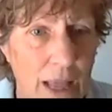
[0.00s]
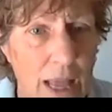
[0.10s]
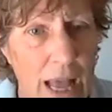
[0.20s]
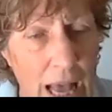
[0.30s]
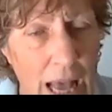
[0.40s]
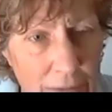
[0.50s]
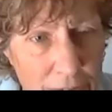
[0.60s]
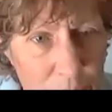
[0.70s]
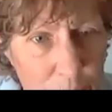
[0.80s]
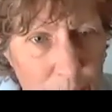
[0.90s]
Have
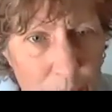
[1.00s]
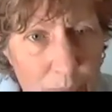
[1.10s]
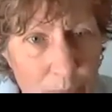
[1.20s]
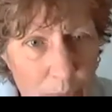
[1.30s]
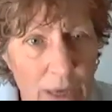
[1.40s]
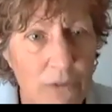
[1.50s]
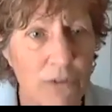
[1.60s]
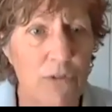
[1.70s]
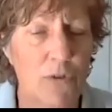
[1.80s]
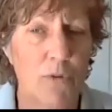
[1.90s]

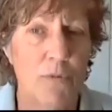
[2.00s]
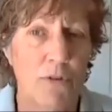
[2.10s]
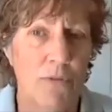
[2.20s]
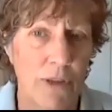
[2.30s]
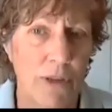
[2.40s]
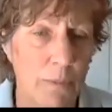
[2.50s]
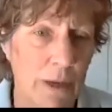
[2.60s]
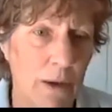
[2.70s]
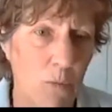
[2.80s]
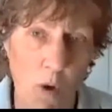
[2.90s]
brainstorm to think about
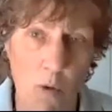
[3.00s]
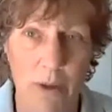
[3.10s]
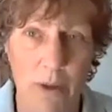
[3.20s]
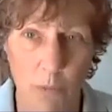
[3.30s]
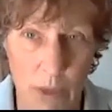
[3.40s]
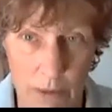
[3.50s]
what went well,